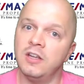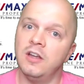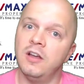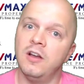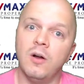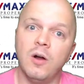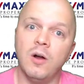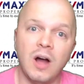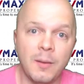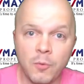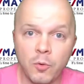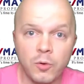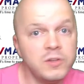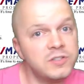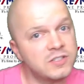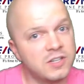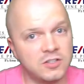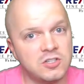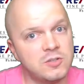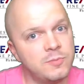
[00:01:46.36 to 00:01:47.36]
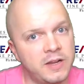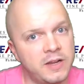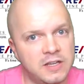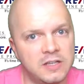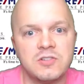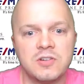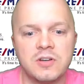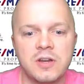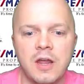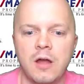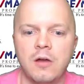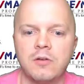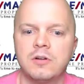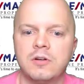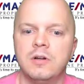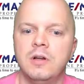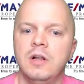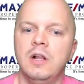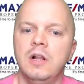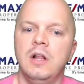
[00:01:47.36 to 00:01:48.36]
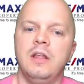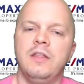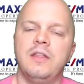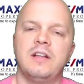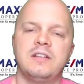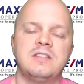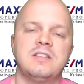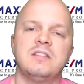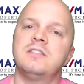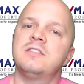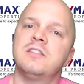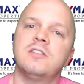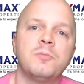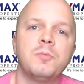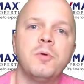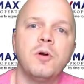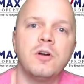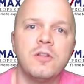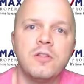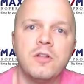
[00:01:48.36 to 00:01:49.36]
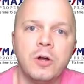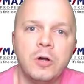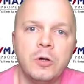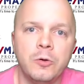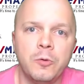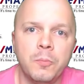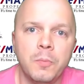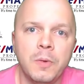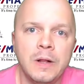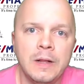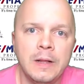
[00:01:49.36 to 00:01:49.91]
I'm always touching my kitchen counter. That's the center part of the home.